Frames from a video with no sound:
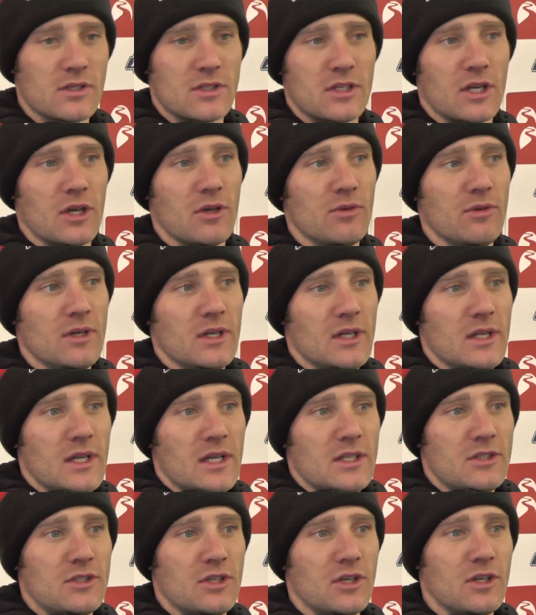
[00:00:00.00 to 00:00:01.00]
So
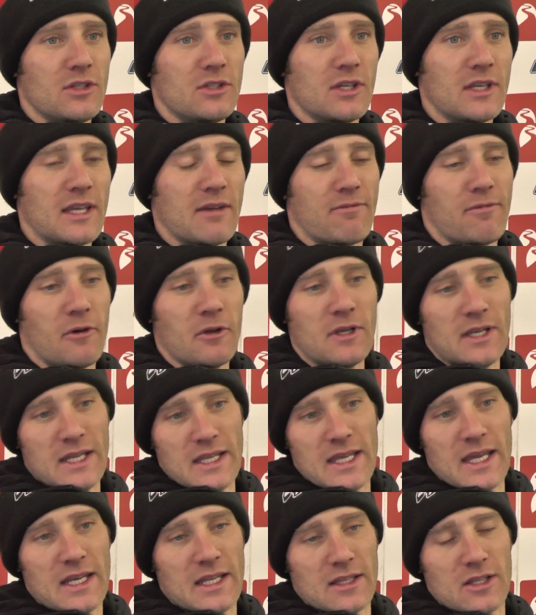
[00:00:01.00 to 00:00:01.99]
to finally
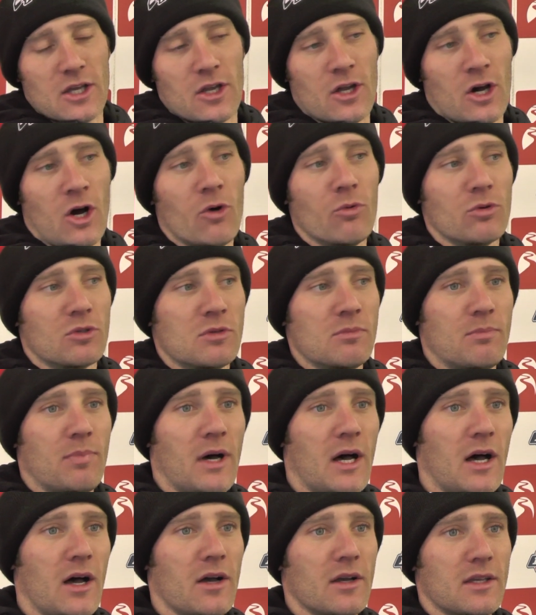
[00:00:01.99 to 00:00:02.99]
get it done at Alton
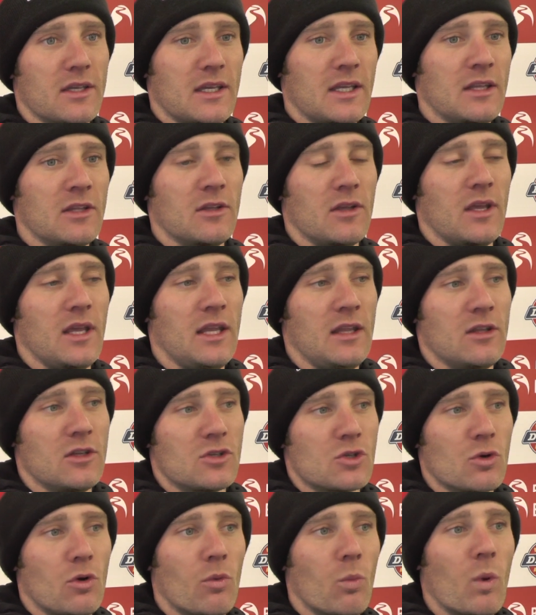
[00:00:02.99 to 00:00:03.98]
Park in the
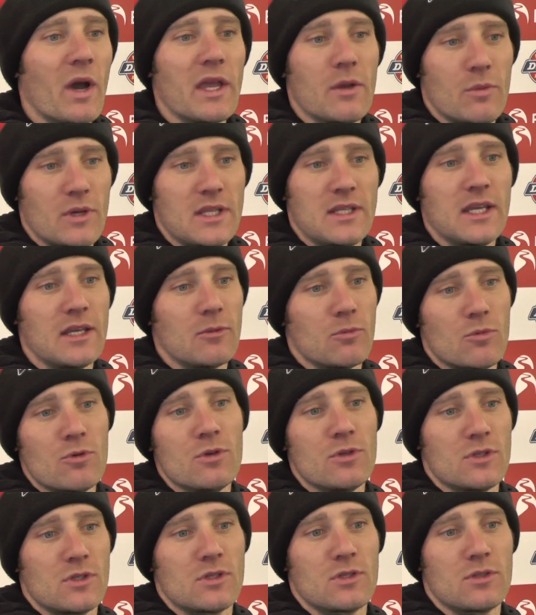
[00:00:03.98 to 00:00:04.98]
sort of way we did
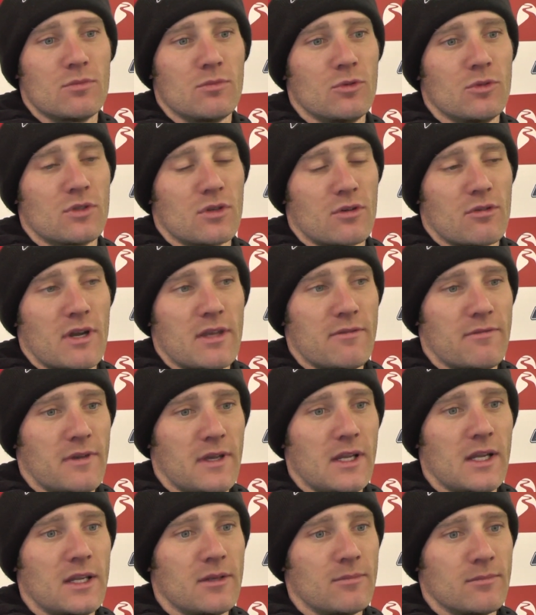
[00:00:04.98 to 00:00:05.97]
was a great
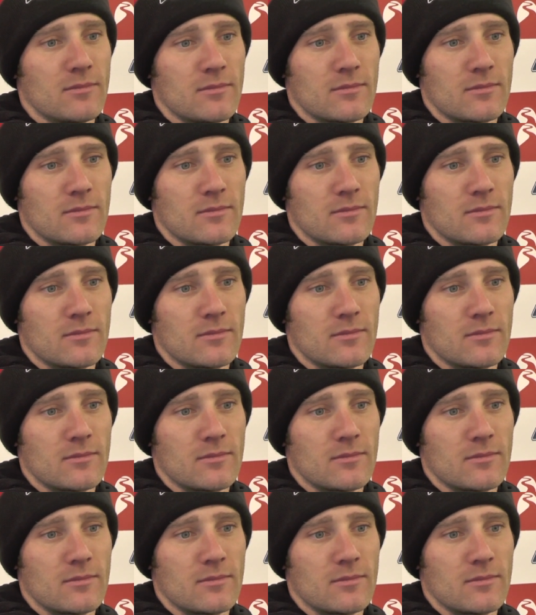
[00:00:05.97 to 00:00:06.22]
feeling.